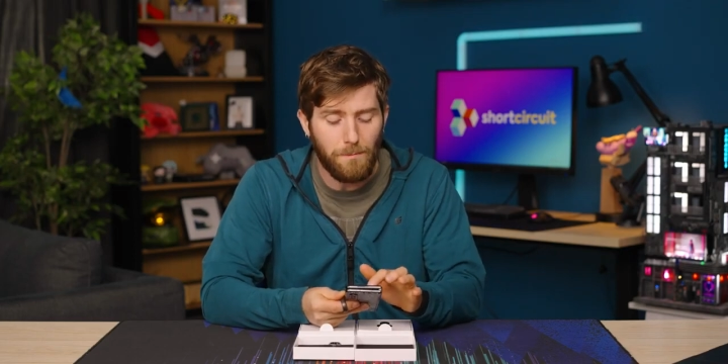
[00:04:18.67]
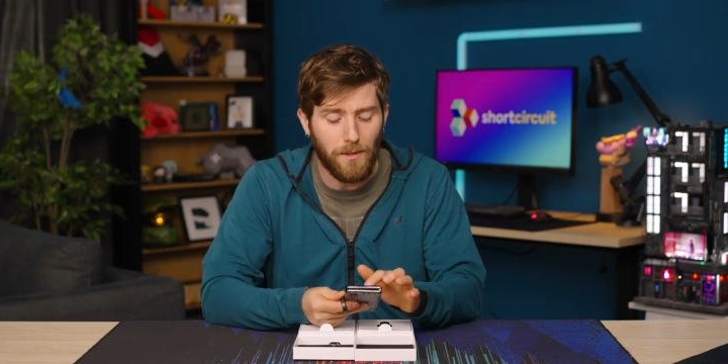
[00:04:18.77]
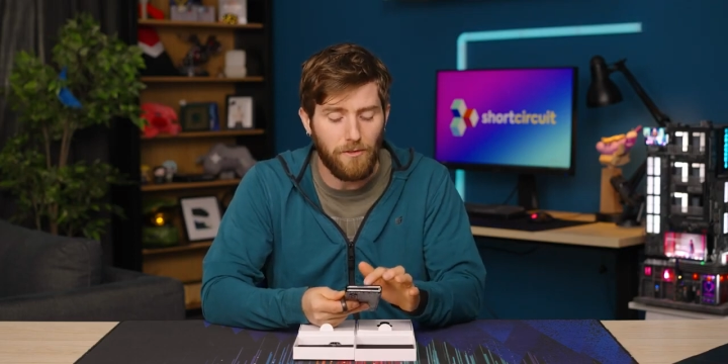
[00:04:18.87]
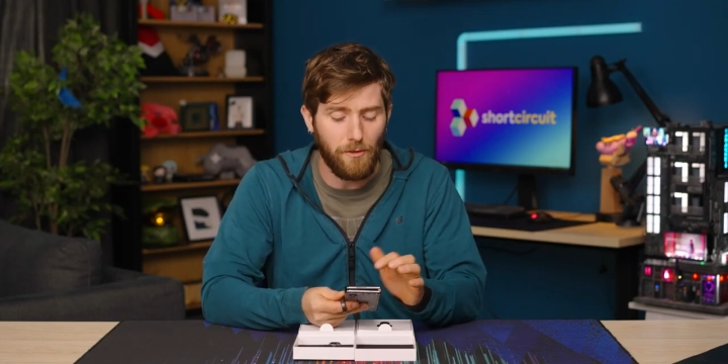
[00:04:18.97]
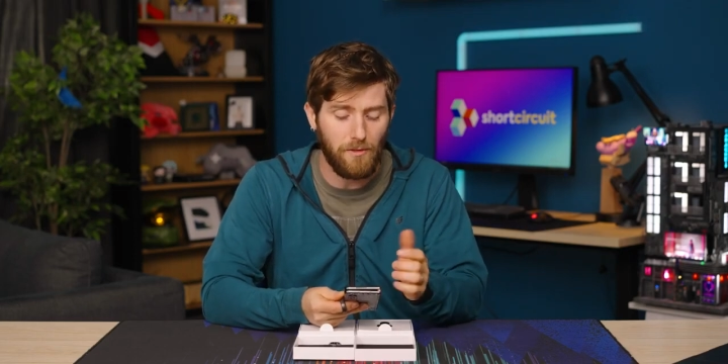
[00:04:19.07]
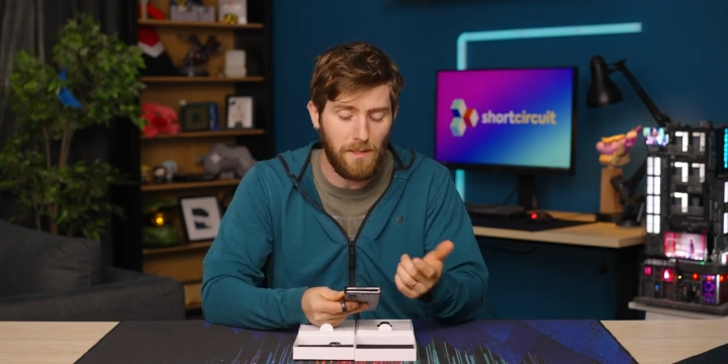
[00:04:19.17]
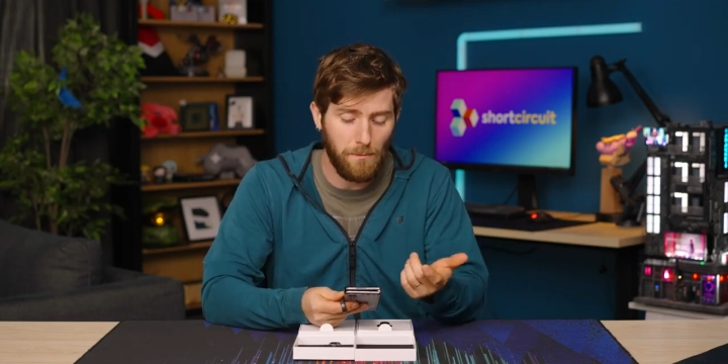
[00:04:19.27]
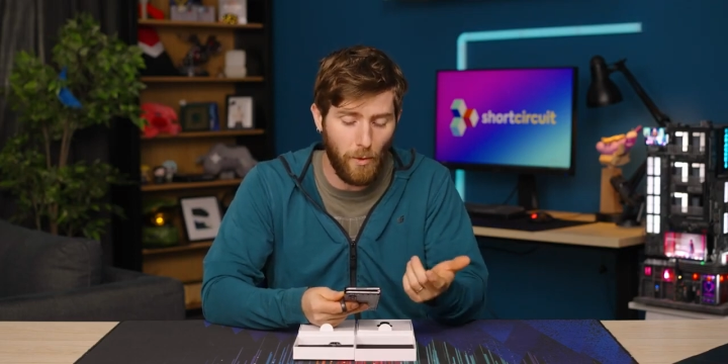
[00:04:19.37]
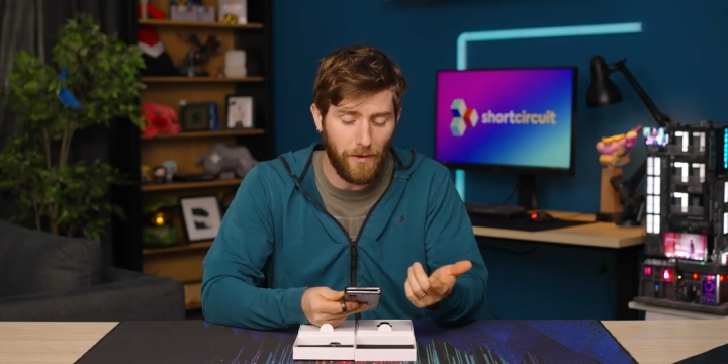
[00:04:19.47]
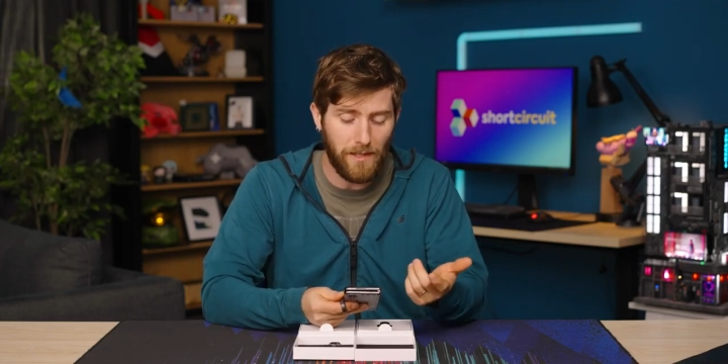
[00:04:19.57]
but certainly
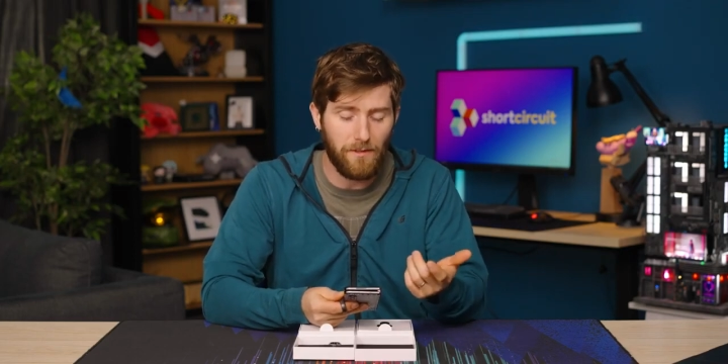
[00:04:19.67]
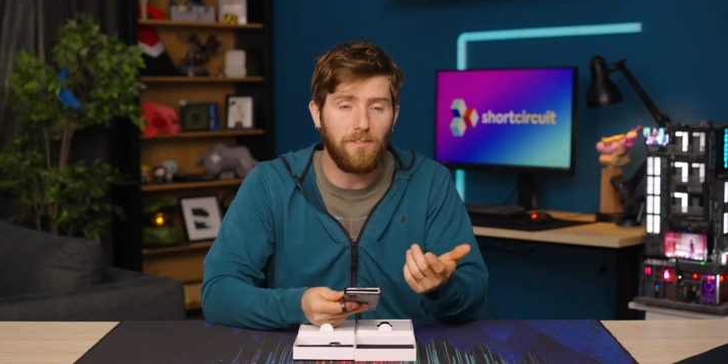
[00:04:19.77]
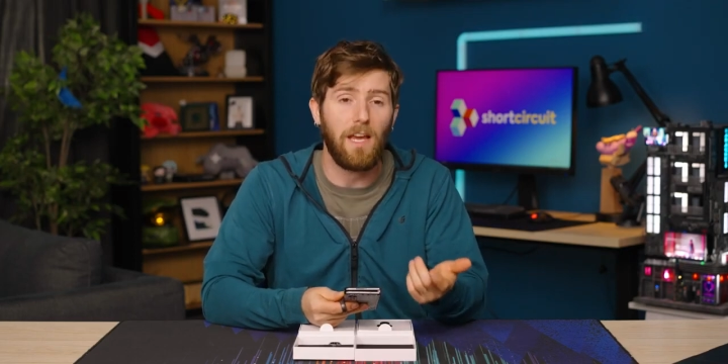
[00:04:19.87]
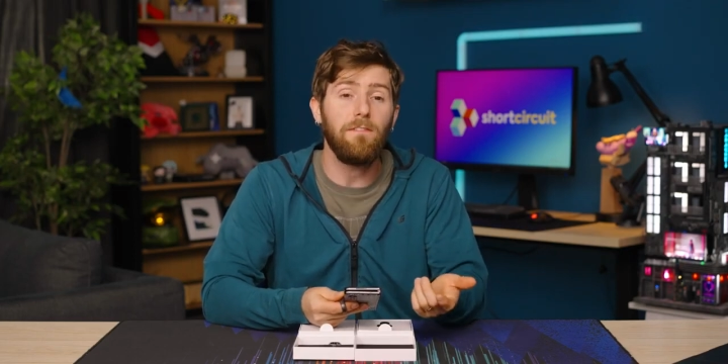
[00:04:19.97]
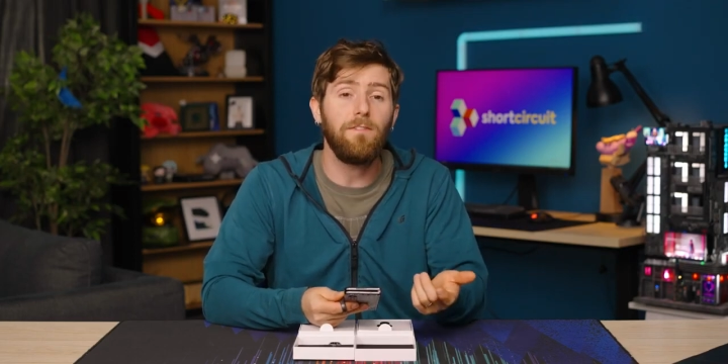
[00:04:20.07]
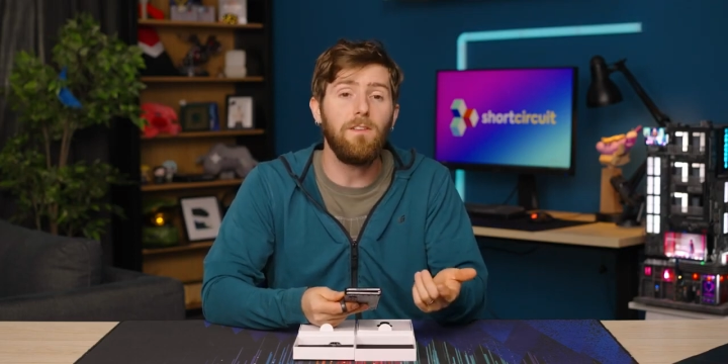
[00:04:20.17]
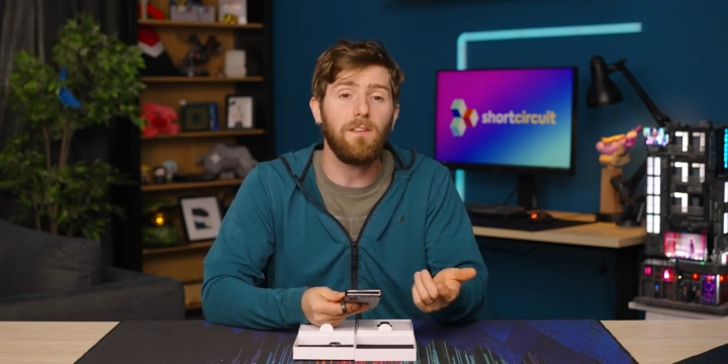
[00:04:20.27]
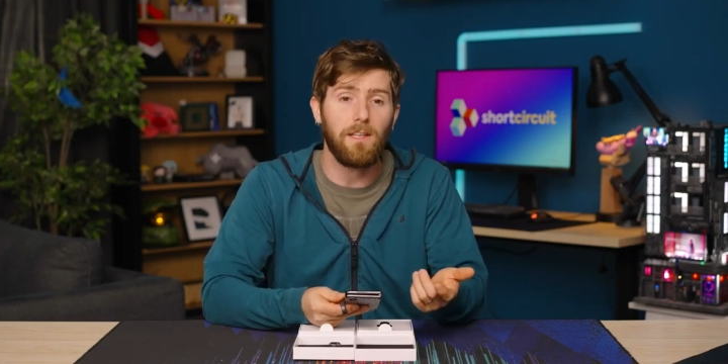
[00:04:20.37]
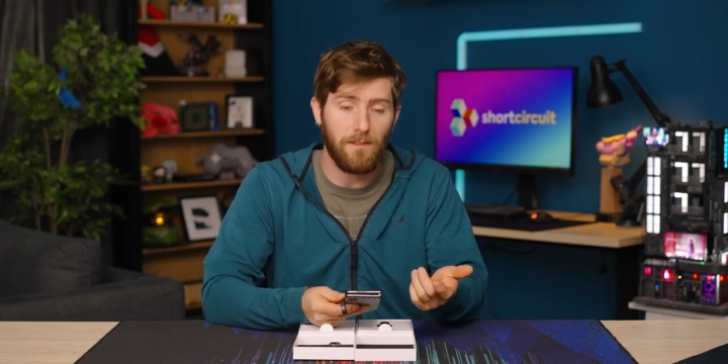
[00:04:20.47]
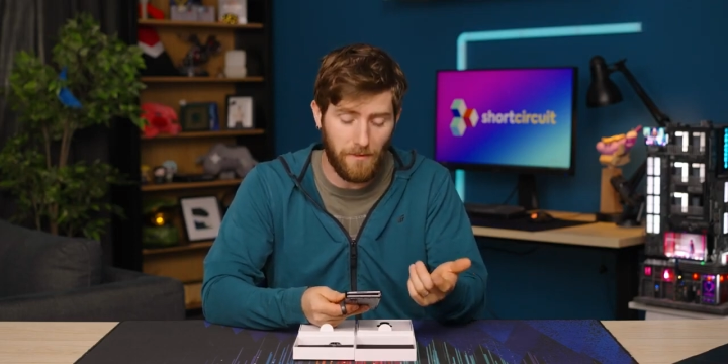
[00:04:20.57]
more
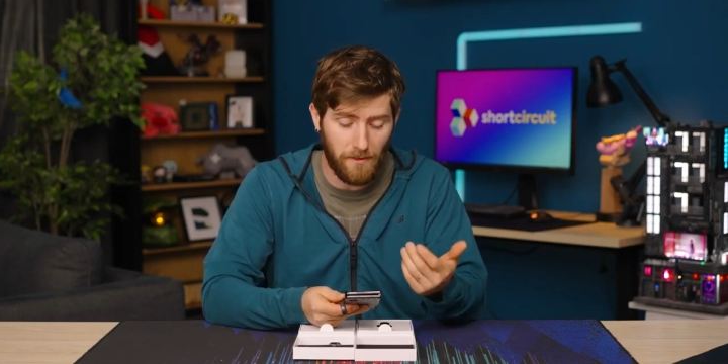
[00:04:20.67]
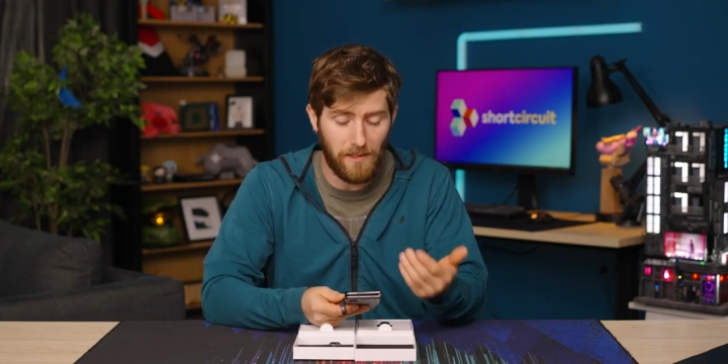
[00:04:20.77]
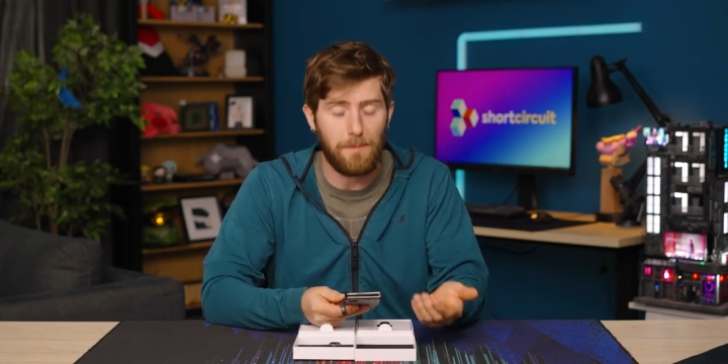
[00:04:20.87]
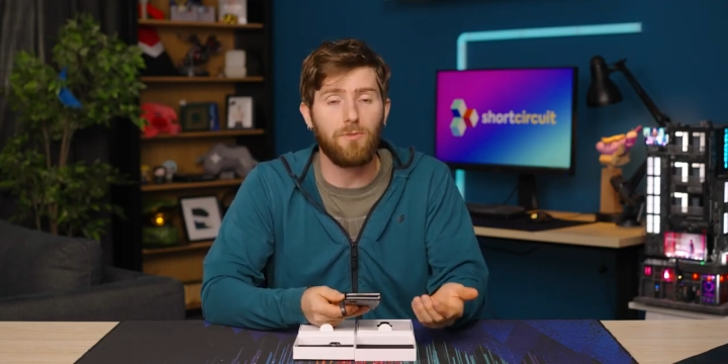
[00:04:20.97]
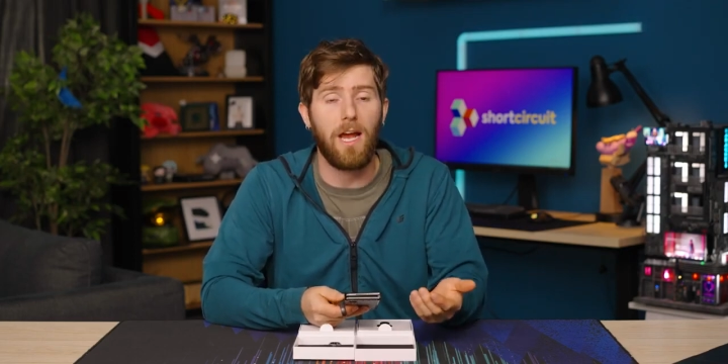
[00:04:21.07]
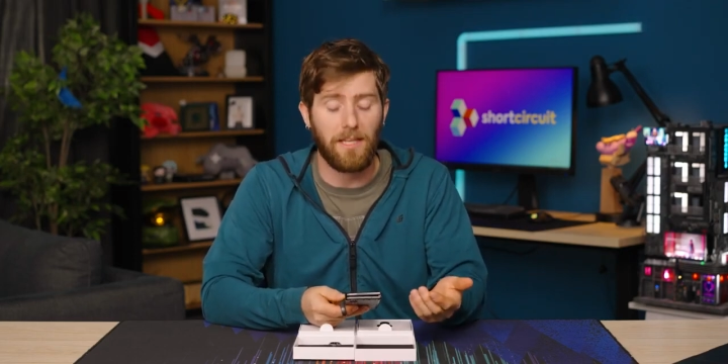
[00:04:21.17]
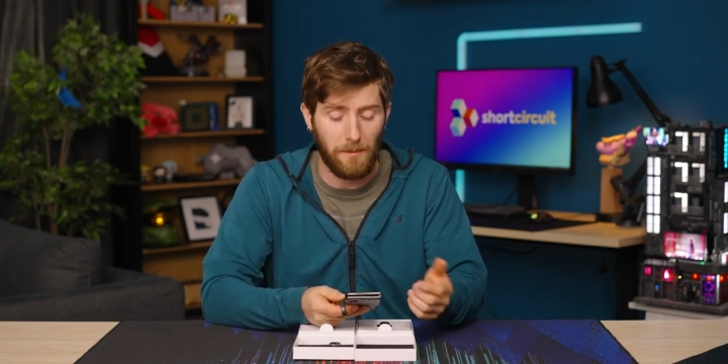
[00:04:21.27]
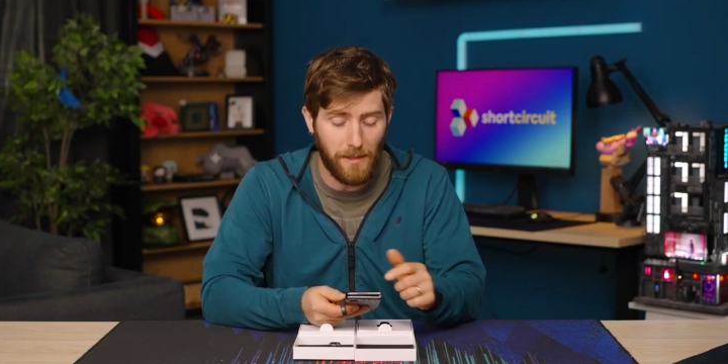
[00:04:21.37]
insightful, is the sleep tracking.